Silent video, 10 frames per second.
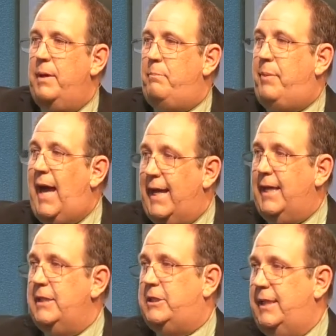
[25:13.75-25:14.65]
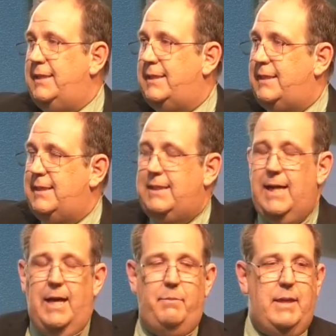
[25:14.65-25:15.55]
But back in Jesus'
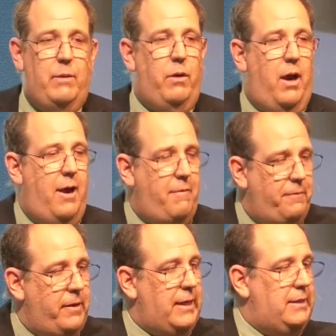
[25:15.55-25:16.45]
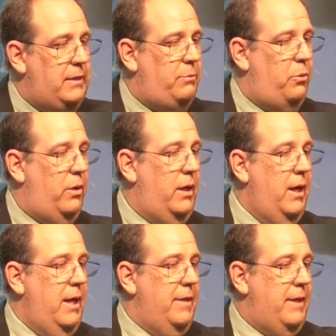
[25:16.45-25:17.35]
time, they were offering a little more
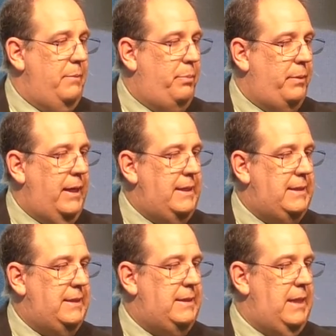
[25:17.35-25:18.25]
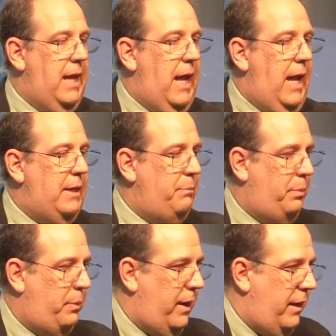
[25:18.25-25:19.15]
than praises and
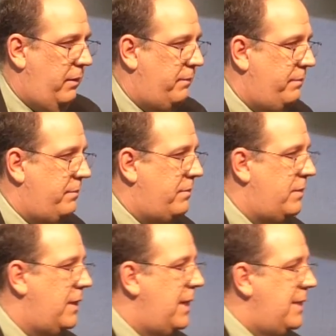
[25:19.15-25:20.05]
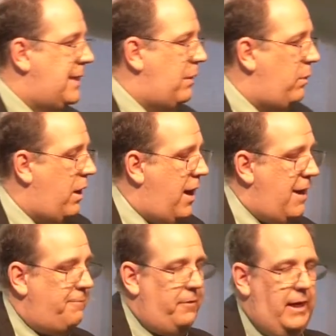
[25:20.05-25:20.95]
prayer. They were
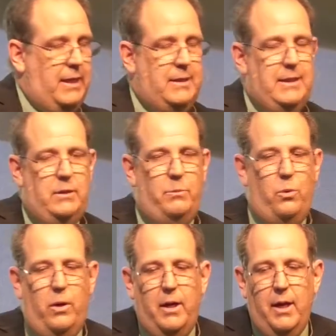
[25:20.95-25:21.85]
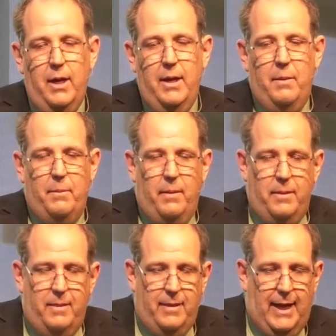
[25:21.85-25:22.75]
offering a little more,
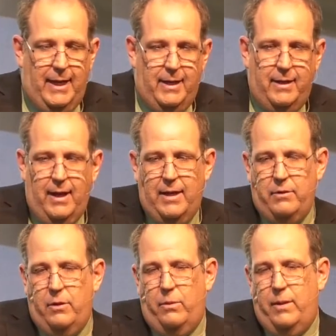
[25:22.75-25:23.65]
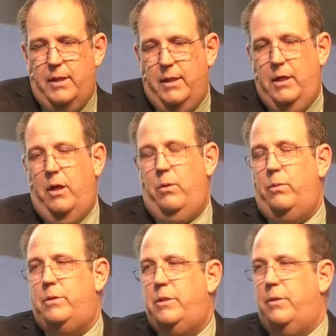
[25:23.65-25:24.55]
like, I don't know, a
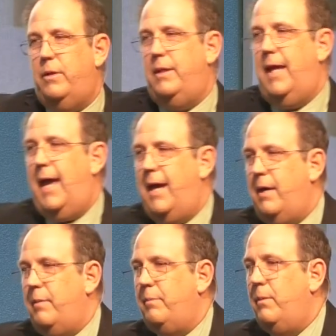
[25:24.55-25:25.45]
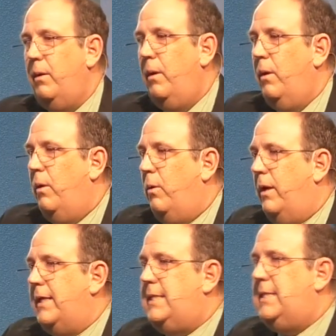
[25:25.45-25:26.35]
goat or a lamb or a